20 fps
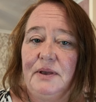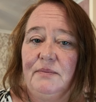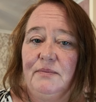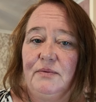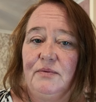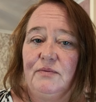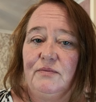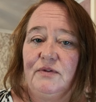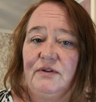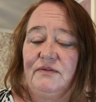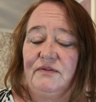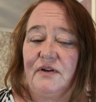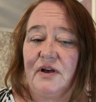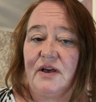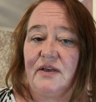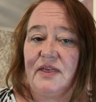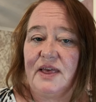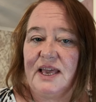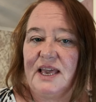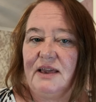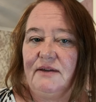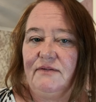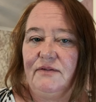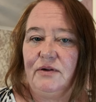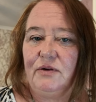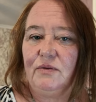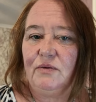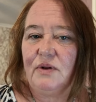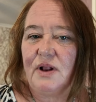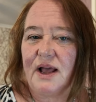people refer, they give
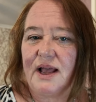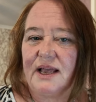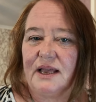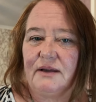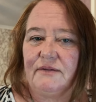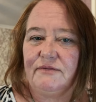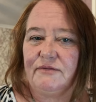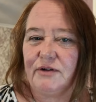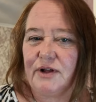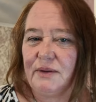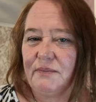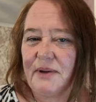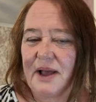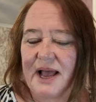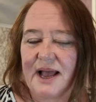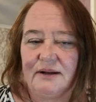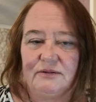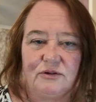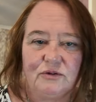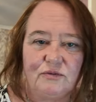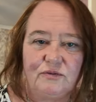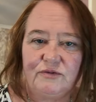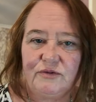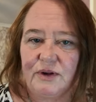you like three pound or